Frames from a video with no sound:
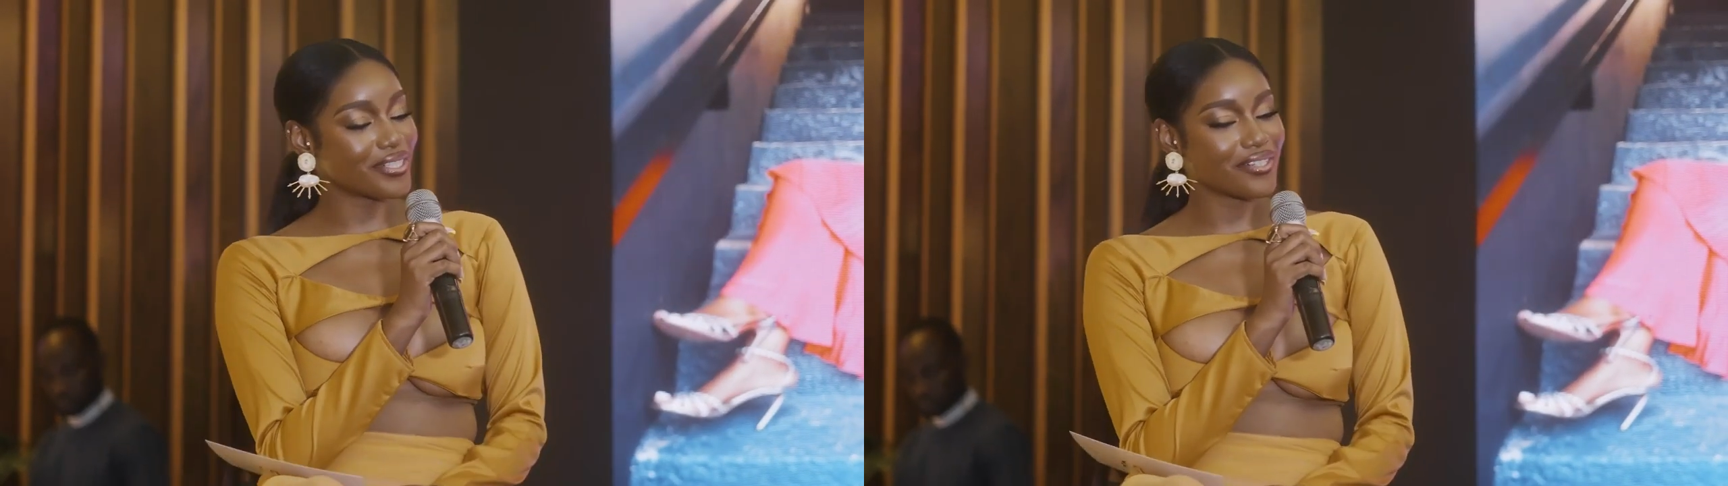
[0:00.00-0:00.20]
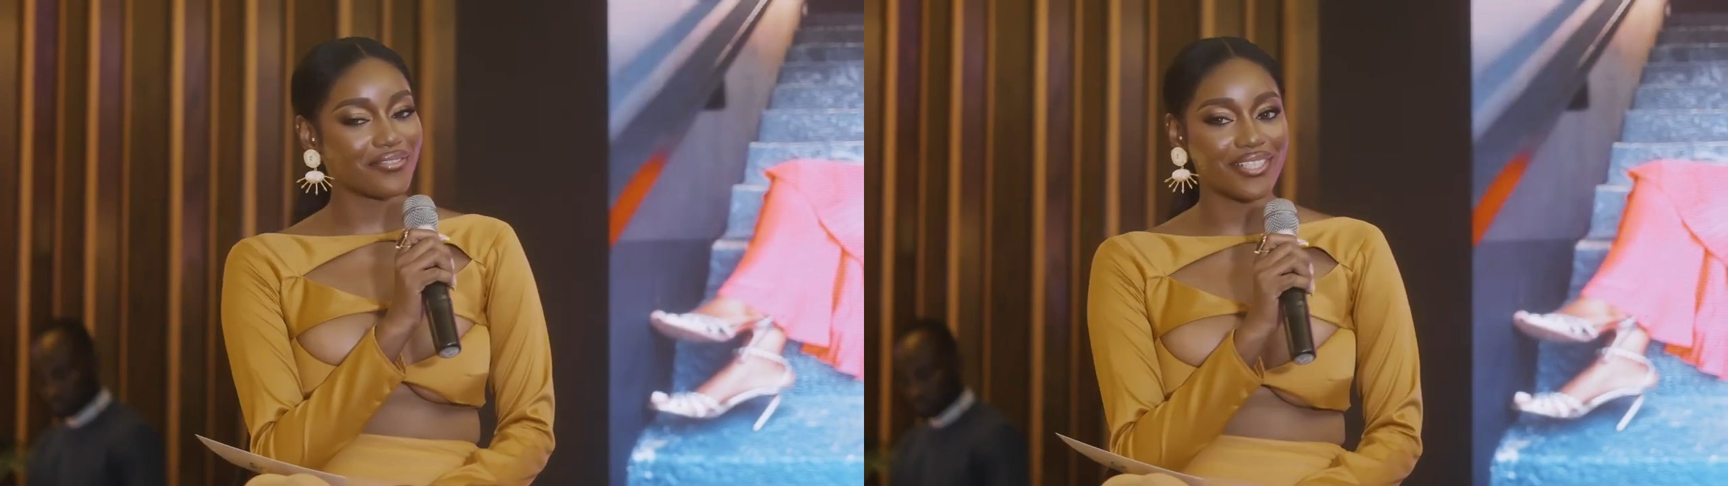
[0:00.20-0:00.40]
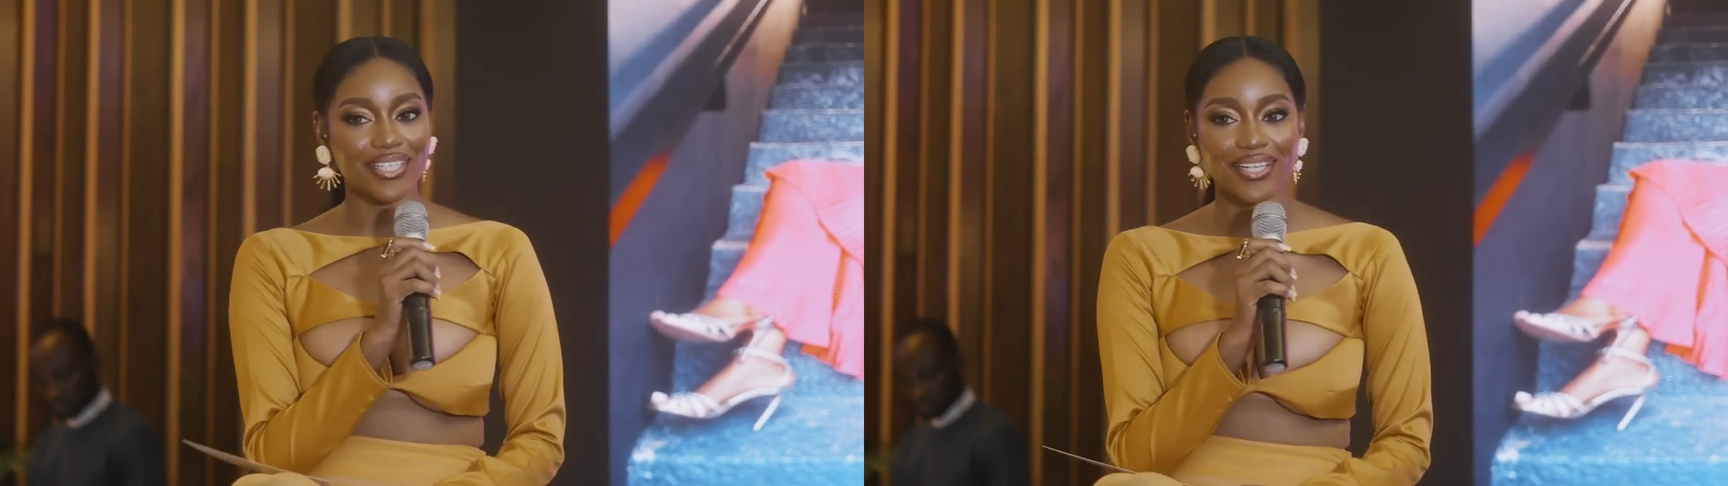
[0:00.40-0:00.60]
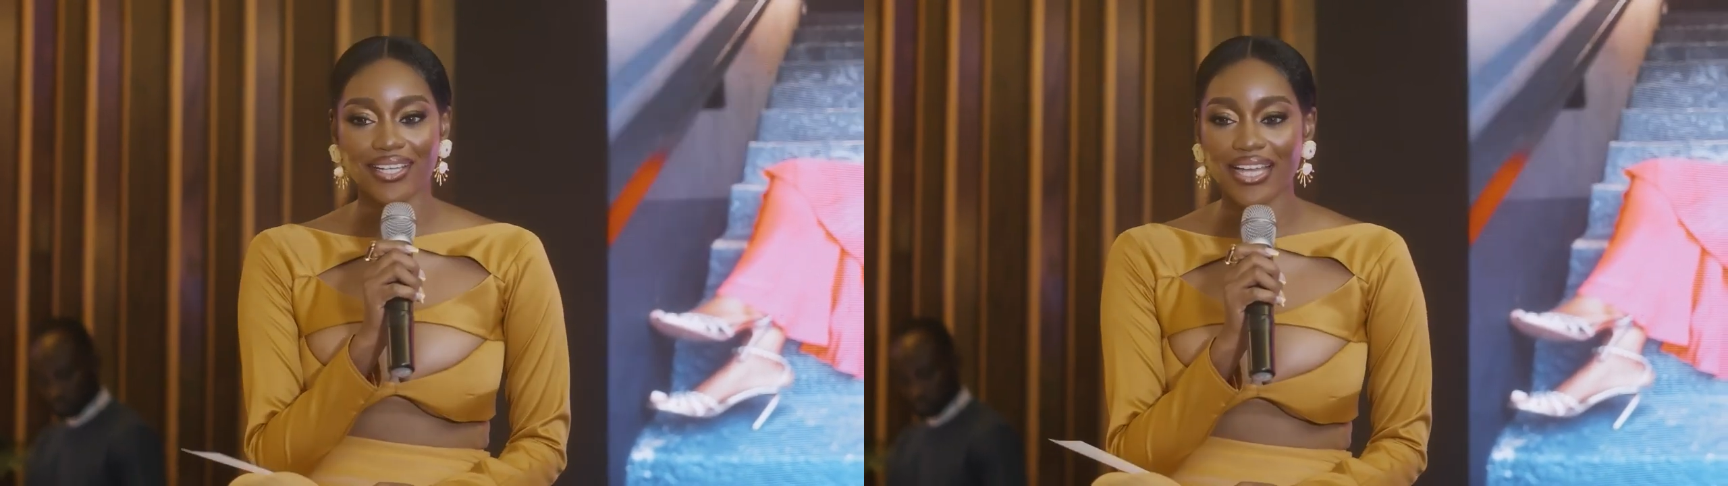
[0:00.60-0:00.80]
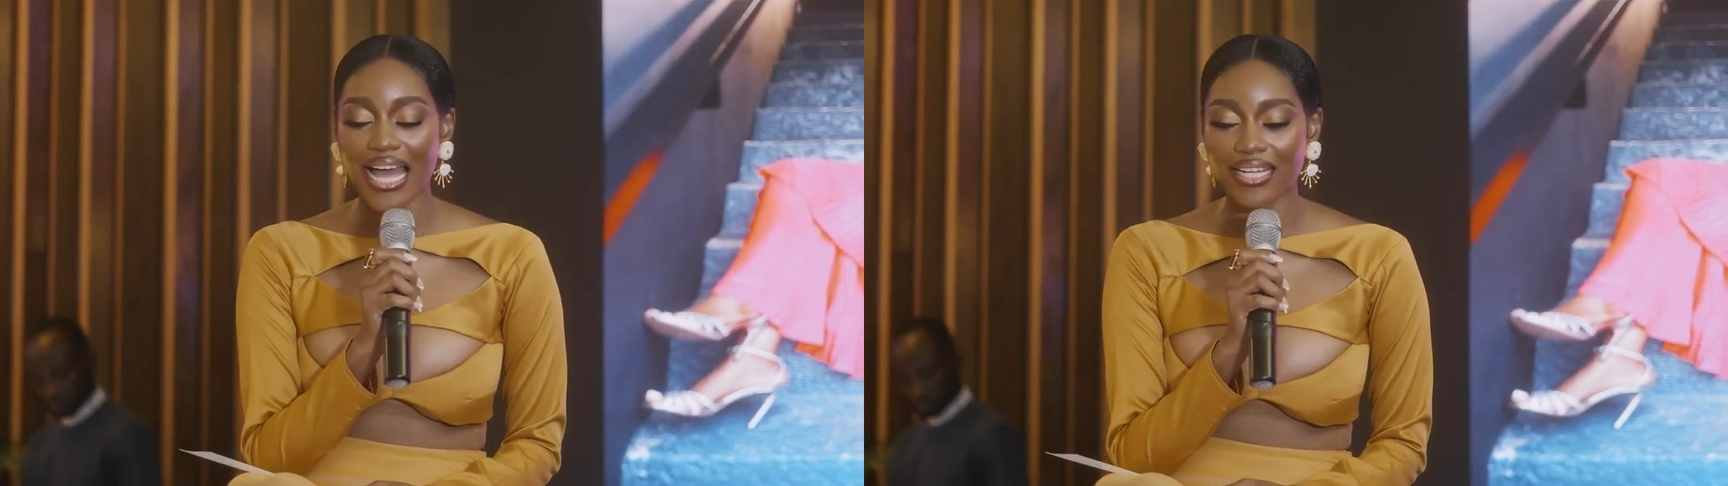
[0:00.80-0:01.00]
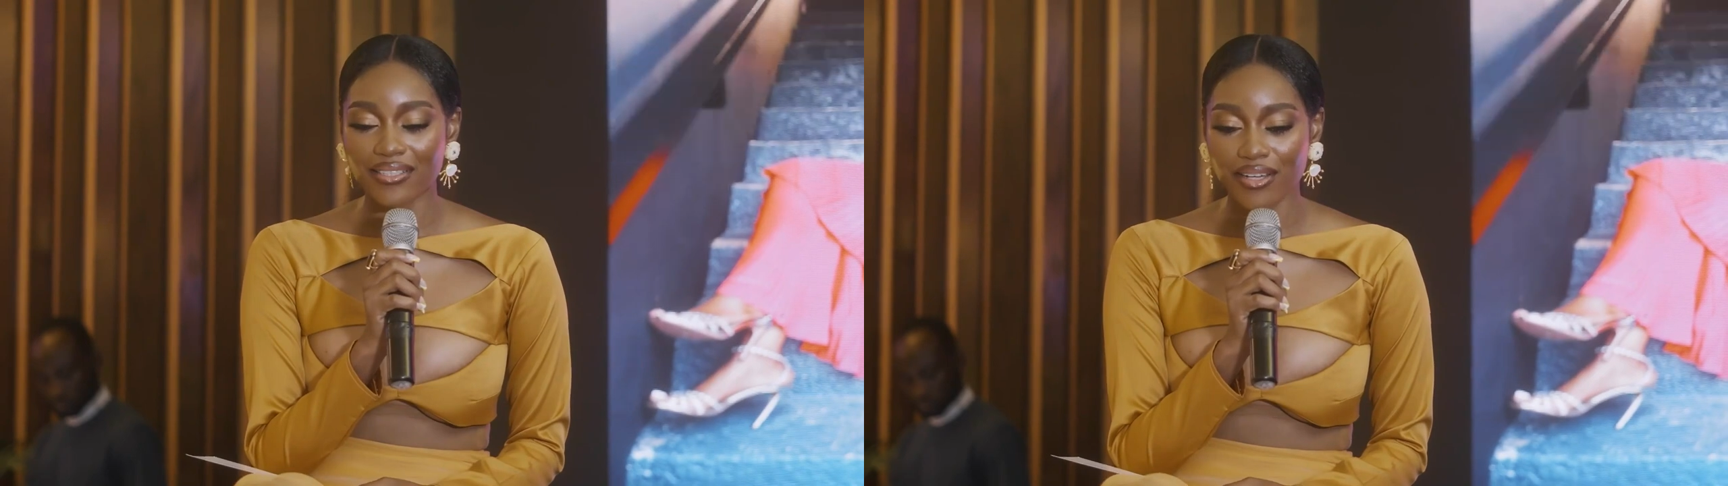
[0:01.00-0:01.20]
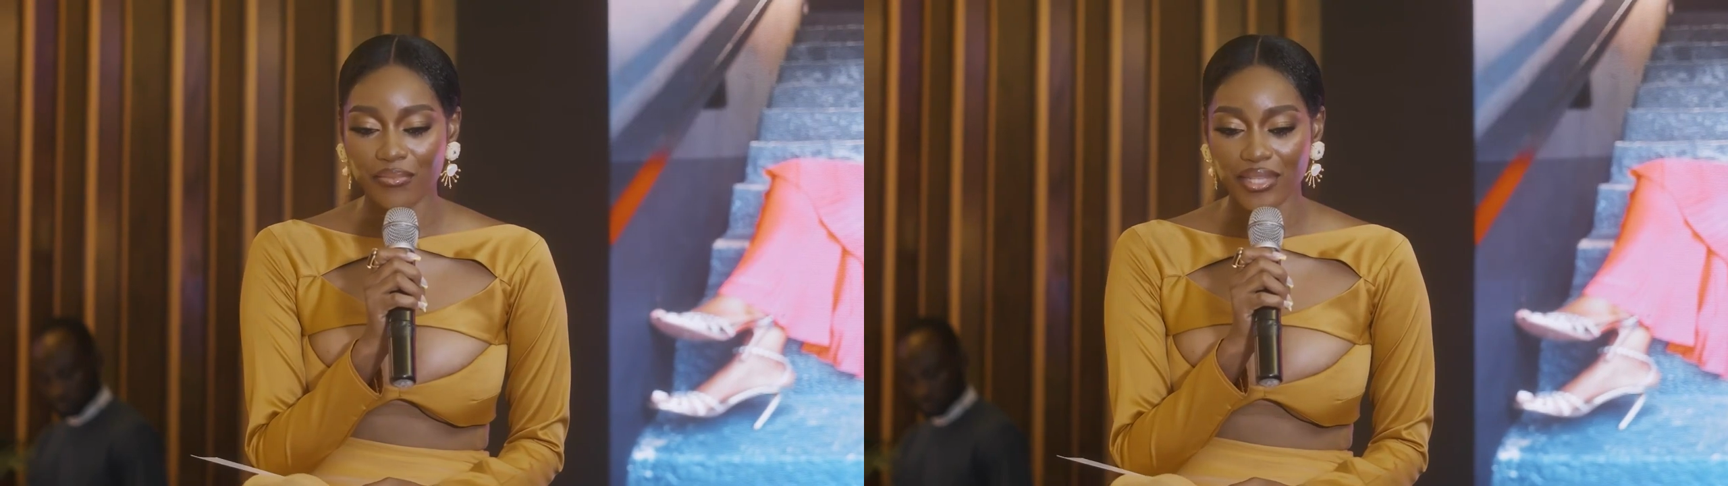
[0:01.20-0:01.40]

been better than the last.